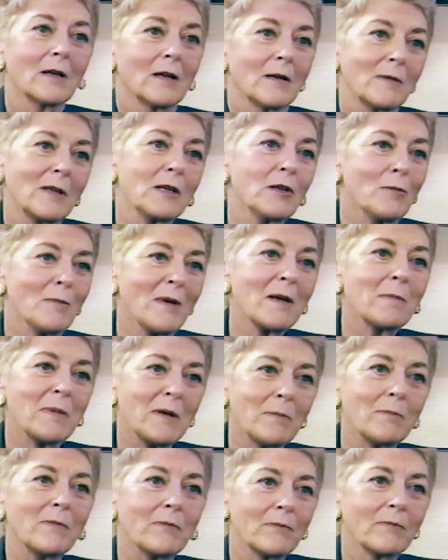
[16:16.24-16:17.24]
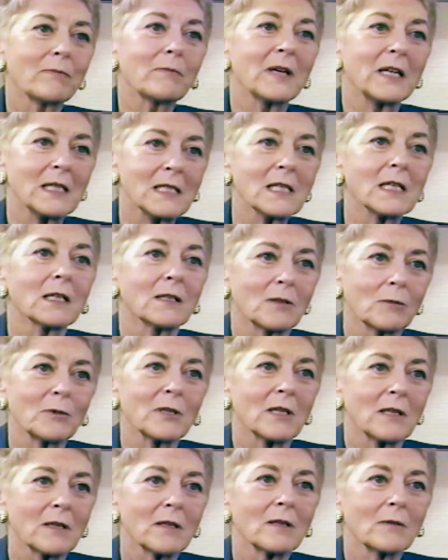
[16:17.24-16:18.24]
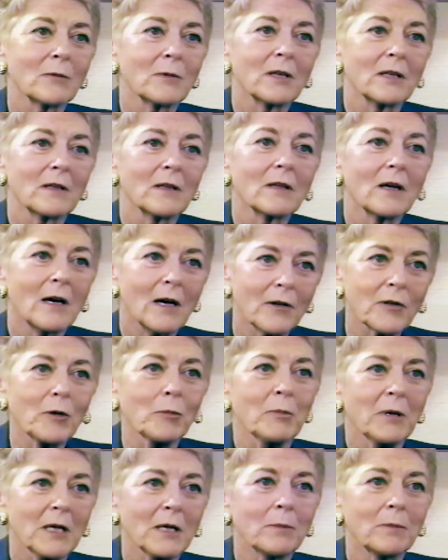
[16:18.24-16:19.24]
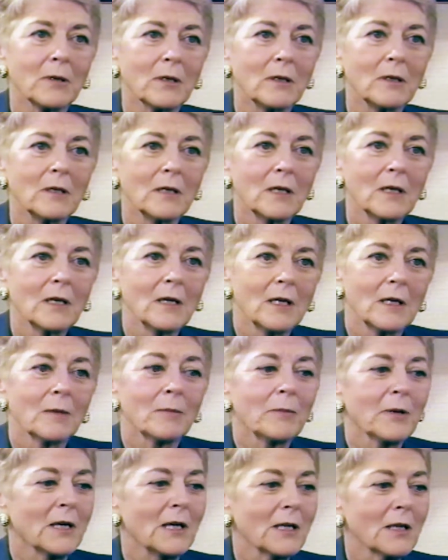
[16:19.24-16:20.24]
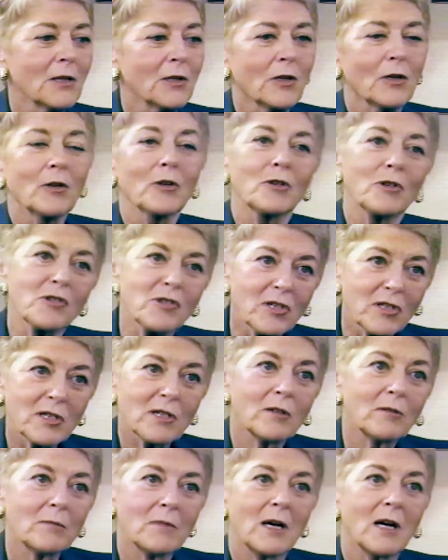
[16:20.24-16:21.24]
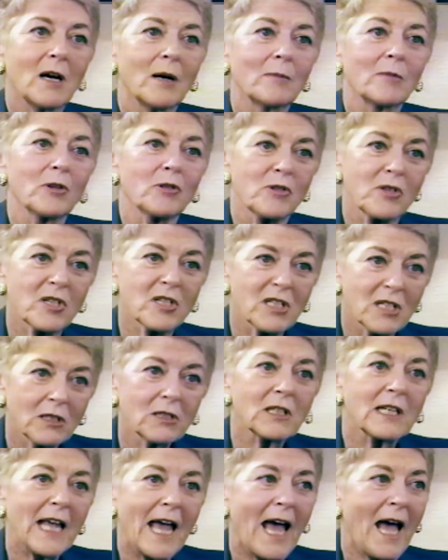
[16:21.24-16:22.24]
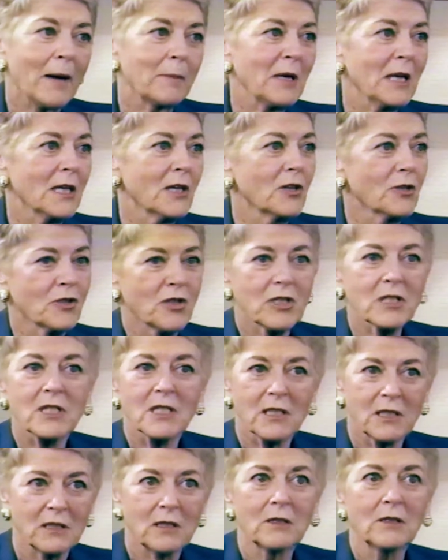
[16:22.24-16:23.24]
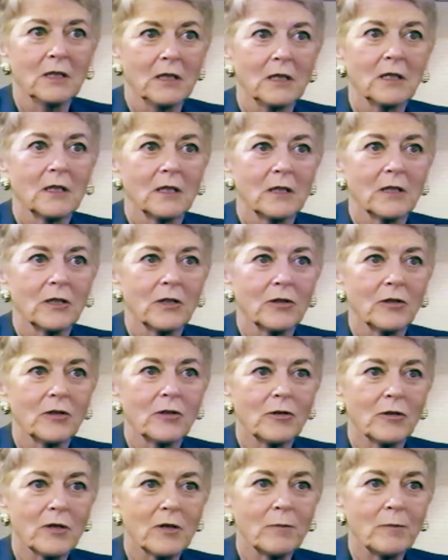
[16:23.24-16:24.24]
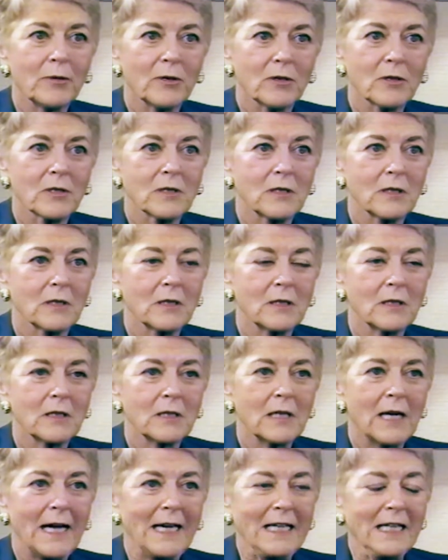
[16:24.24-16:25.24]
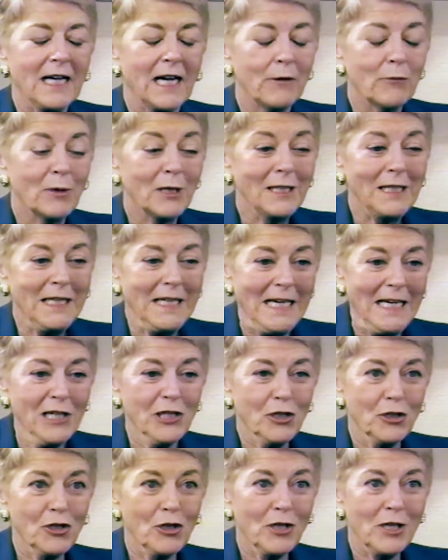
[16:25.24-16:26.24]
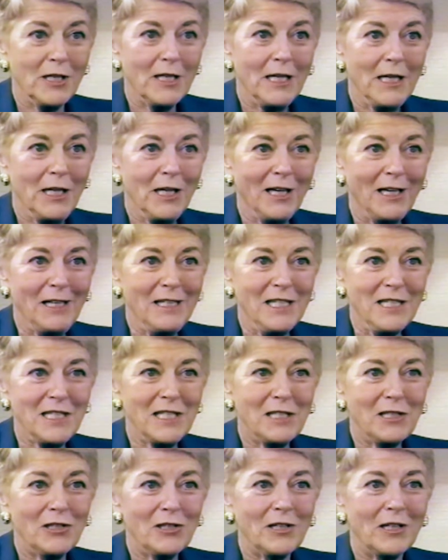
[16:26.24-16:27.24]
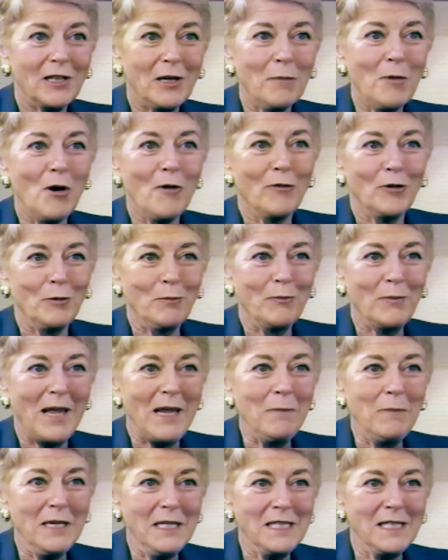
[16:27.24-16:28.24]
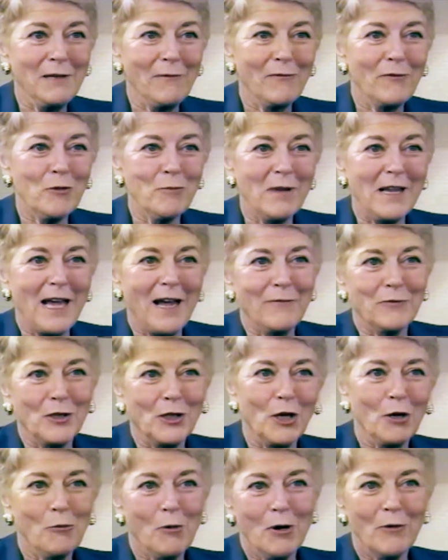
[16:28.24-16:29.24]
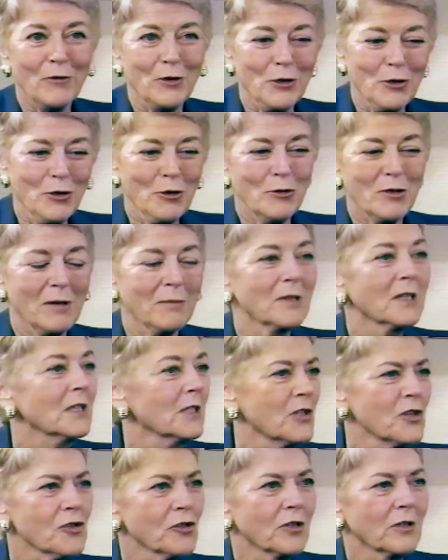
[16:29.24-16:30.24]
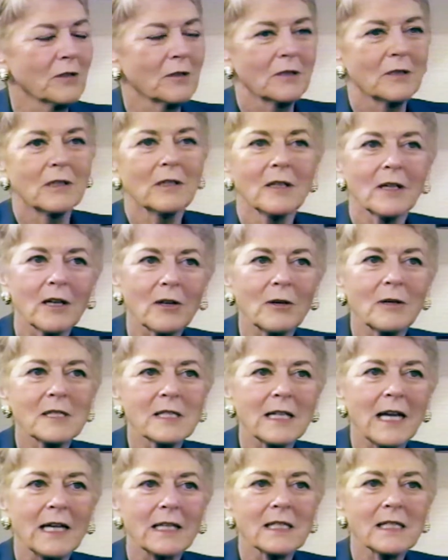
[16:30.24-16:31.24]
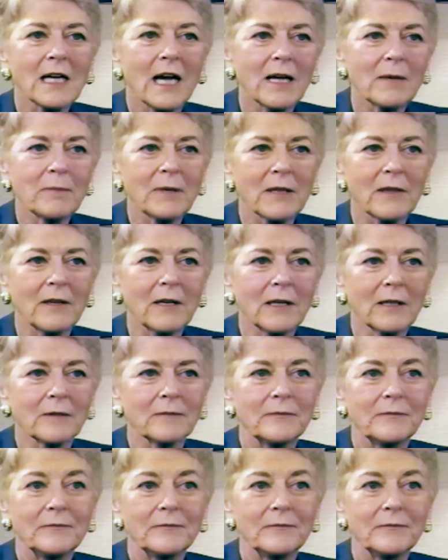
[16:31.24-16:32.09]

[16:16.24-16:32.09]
you may be big deal with, with other people, but, you know, you're still mom, you're still gammy, you're still, you know, you're the person, I, I really need you, do you think you could come over and babysit for me? I have to go over and do something. Sure. You know, it's that type of thing.